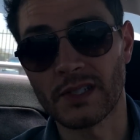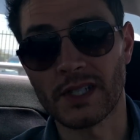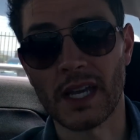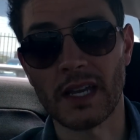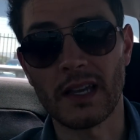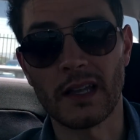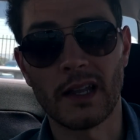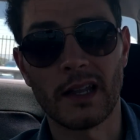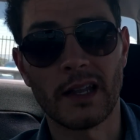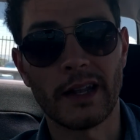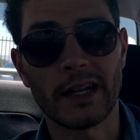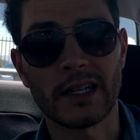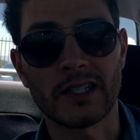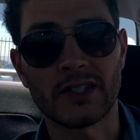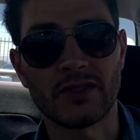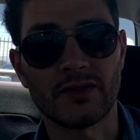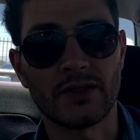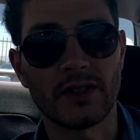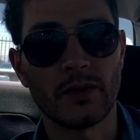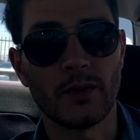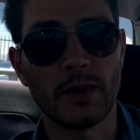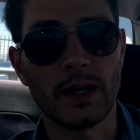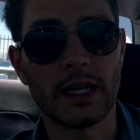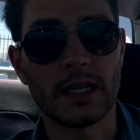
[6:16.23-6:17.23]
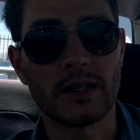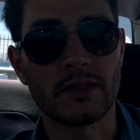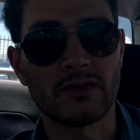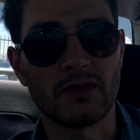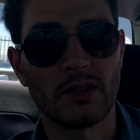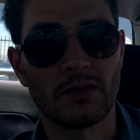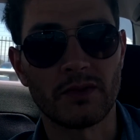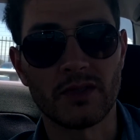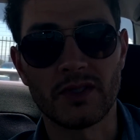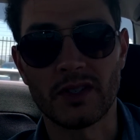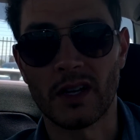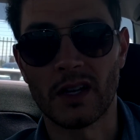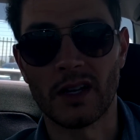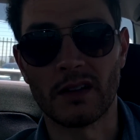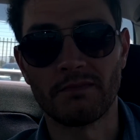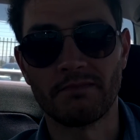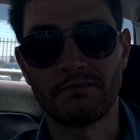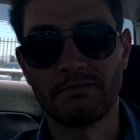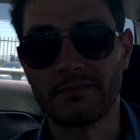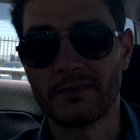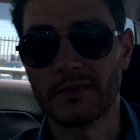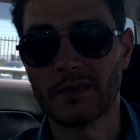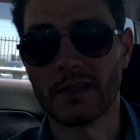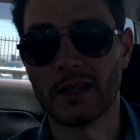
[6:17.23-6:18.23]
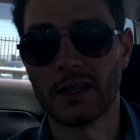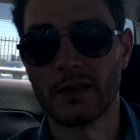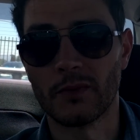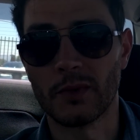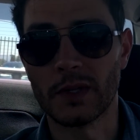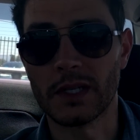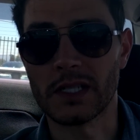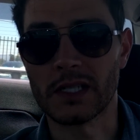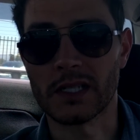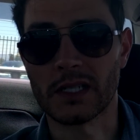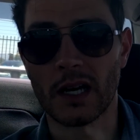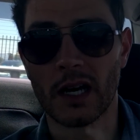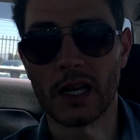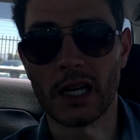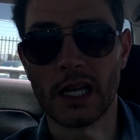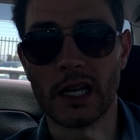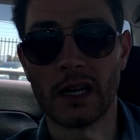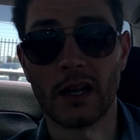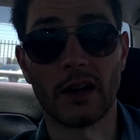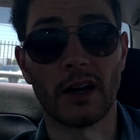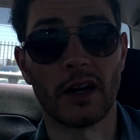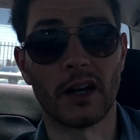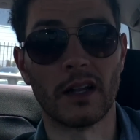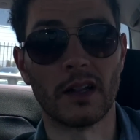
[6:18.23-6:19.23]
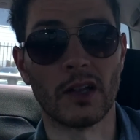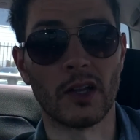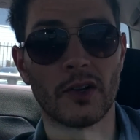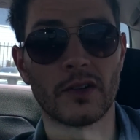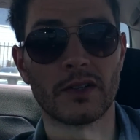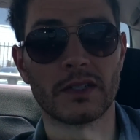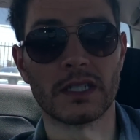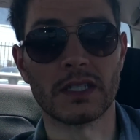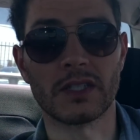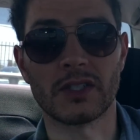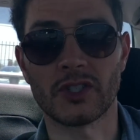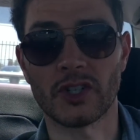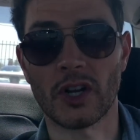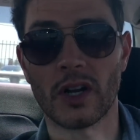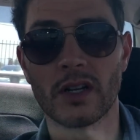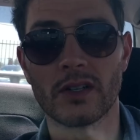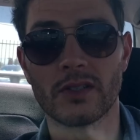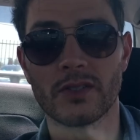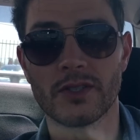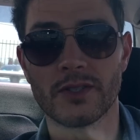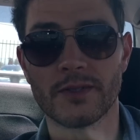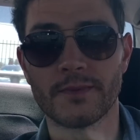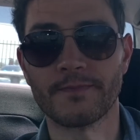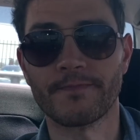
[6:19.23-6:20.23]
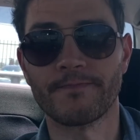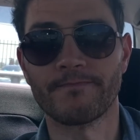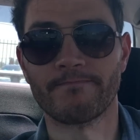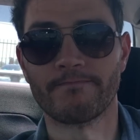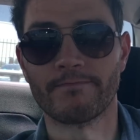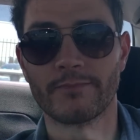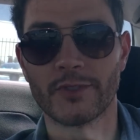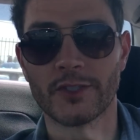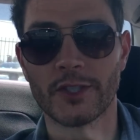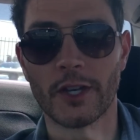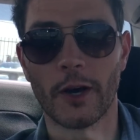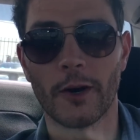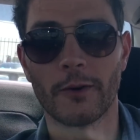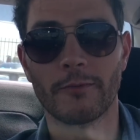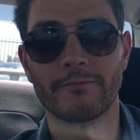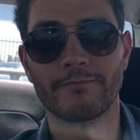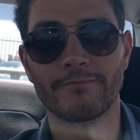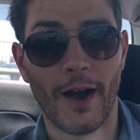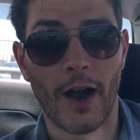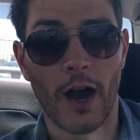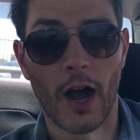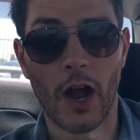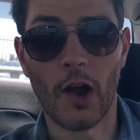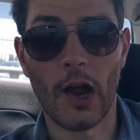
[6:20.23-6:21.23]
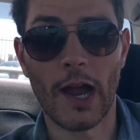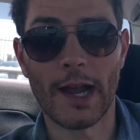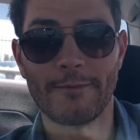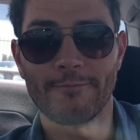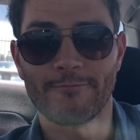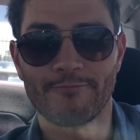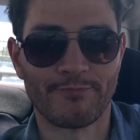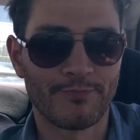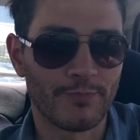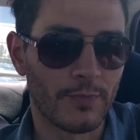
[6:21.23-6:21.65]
take it in the next 3 weeks. So I'm just gonna restudy and I'm gonna learn these charts. So, all right.